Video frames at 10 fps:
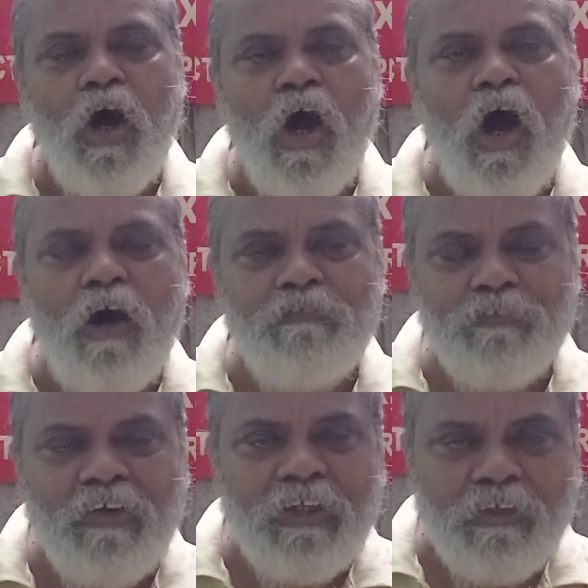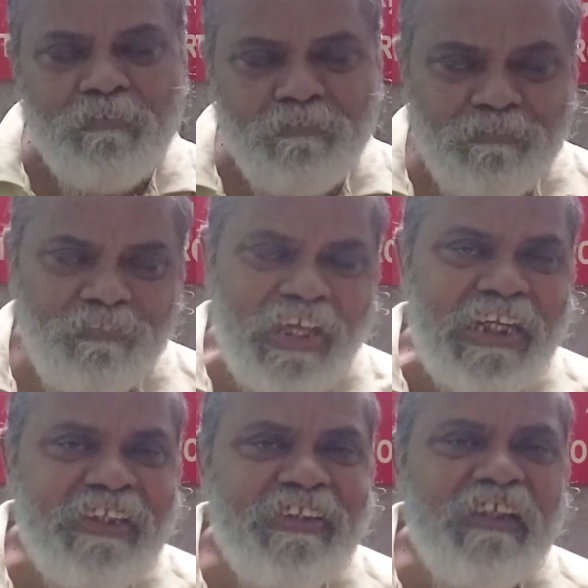of
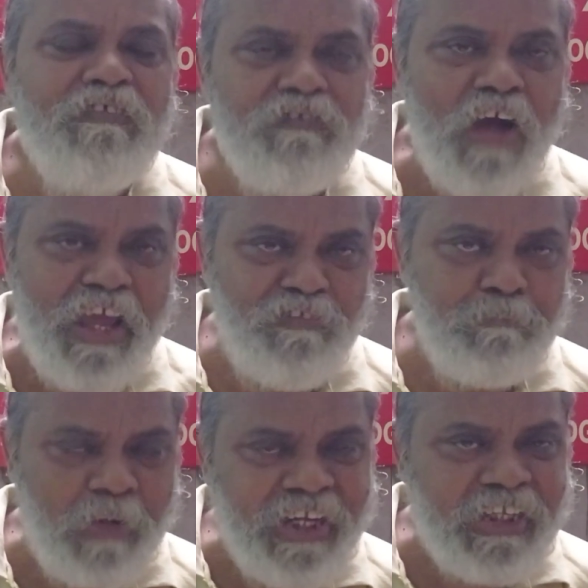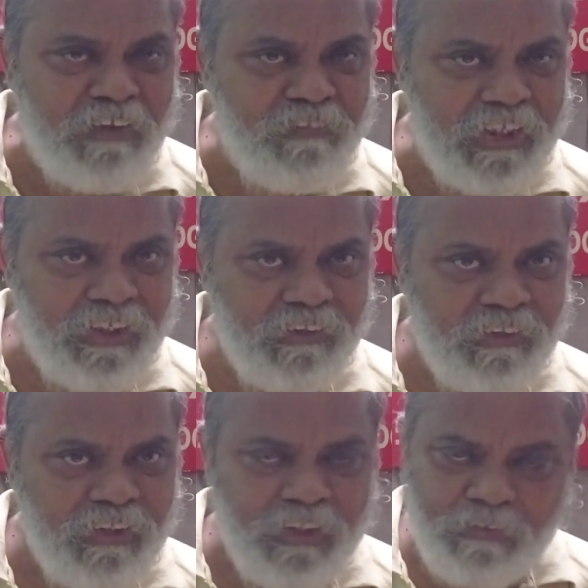valency 5, pentavalent,
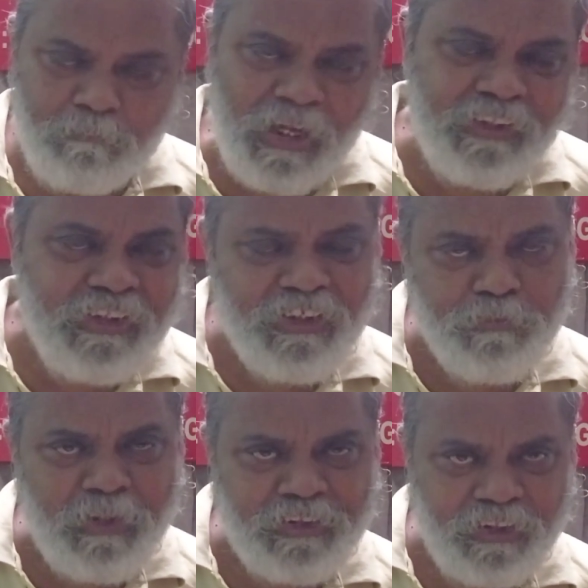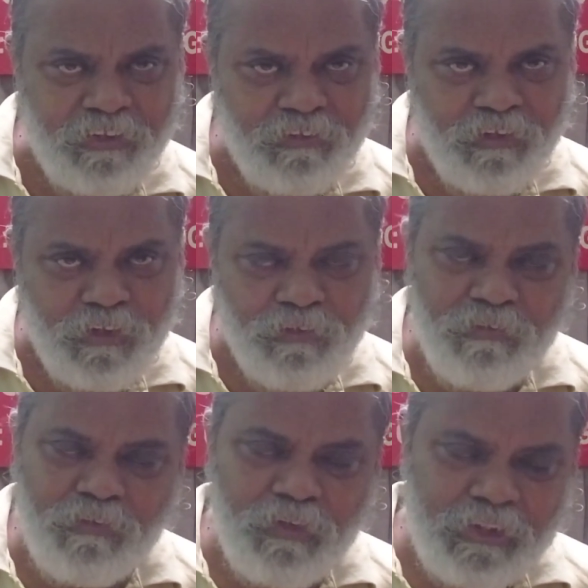by this method,
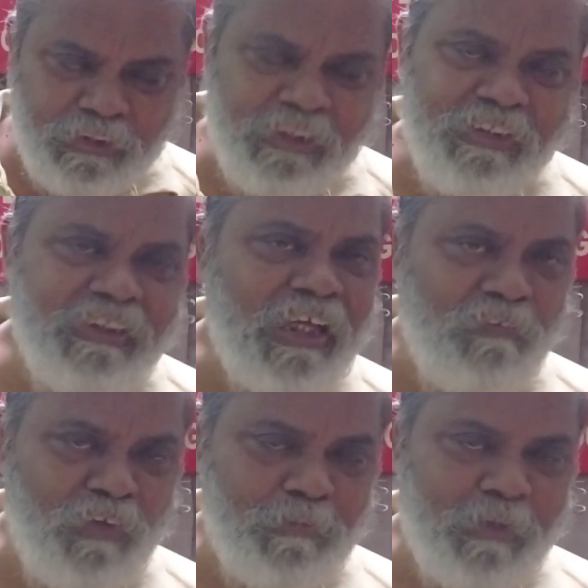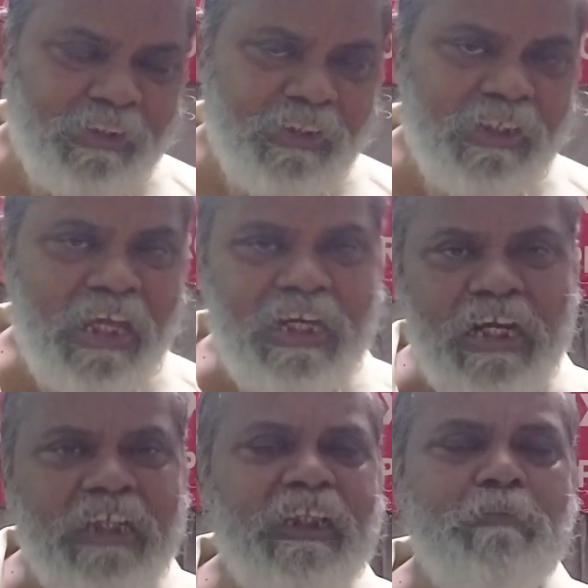this is one method, and
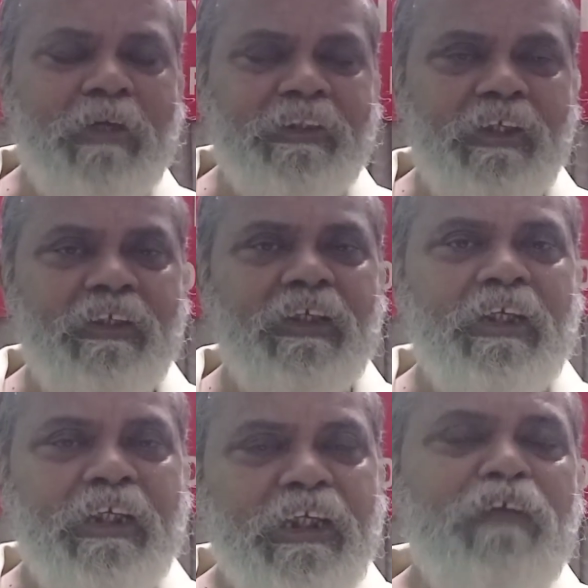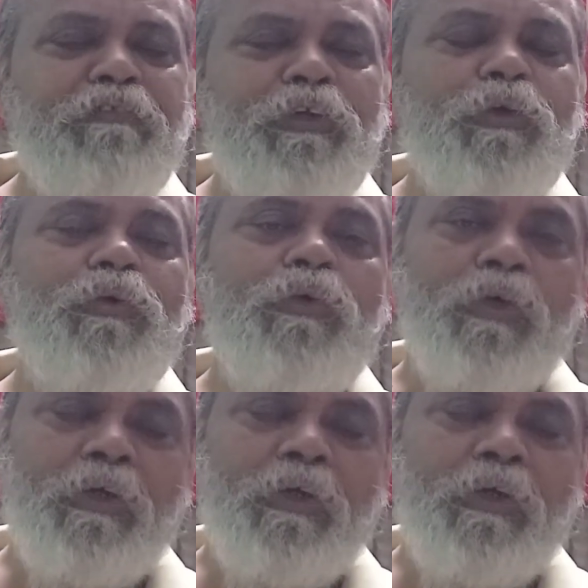another method, if you